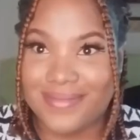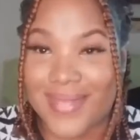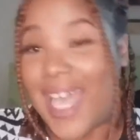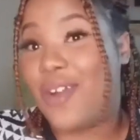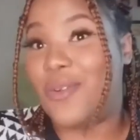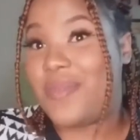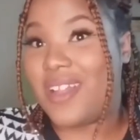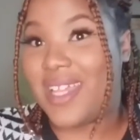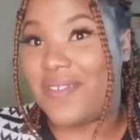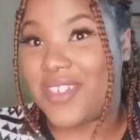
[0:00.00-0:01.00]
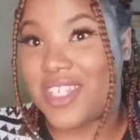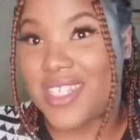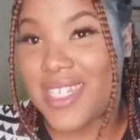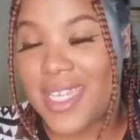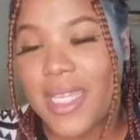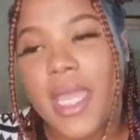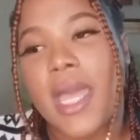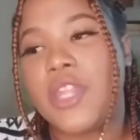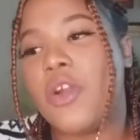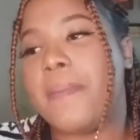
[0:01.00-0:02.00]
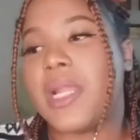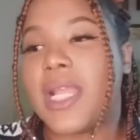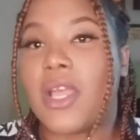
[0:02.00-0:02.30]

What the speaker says: I hope y'all have a good day. No, but like